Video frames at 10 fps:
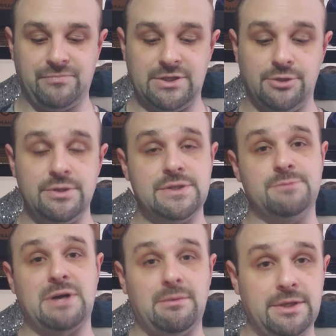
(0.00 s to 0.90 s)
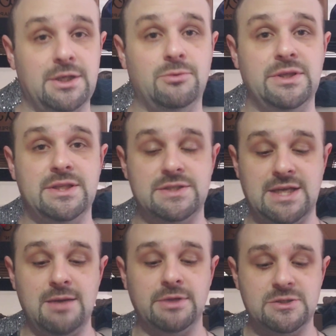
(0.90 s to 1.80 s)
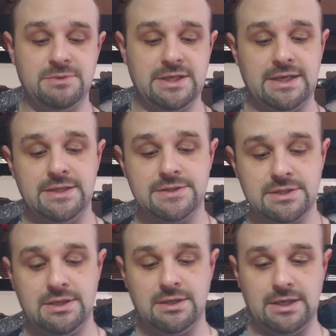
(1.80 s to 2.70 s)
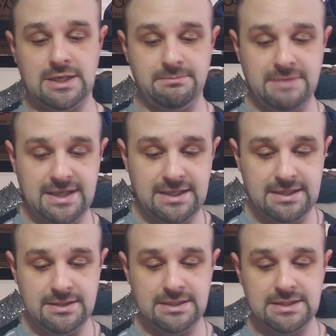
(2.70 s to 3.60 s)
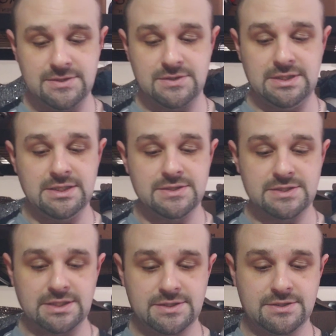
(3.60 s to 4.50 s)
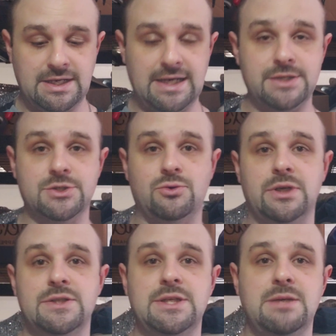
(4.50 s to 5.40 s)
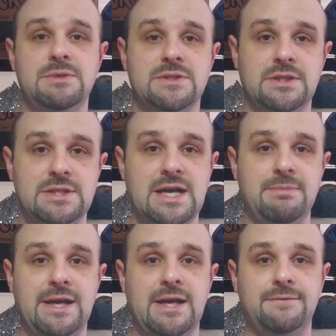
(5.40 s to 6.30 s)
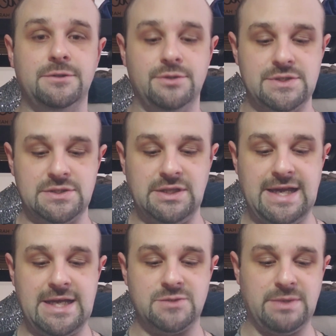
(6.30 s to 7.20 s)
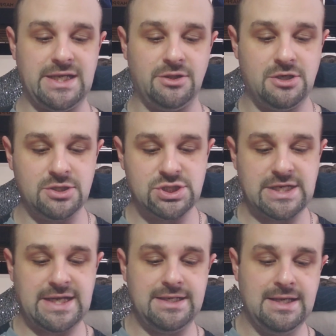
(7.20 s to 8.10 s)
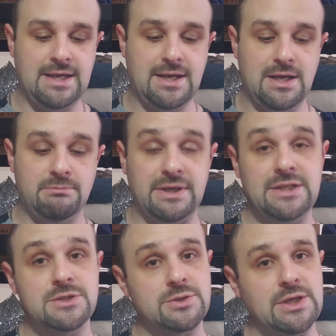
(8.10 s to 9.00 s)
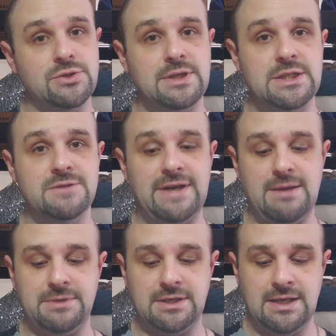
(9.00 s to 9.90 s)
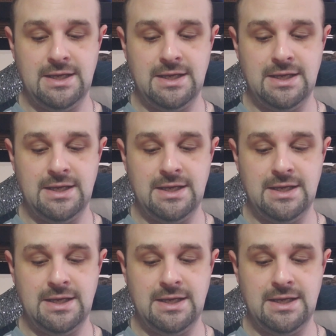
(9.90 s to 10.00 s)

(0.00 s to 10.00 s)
Lewis is probably going to win this game, let's be honest. Manny is the 6th highest scoring team. He's in the top half. Lewis is last by a long shot, but stranger things have happened.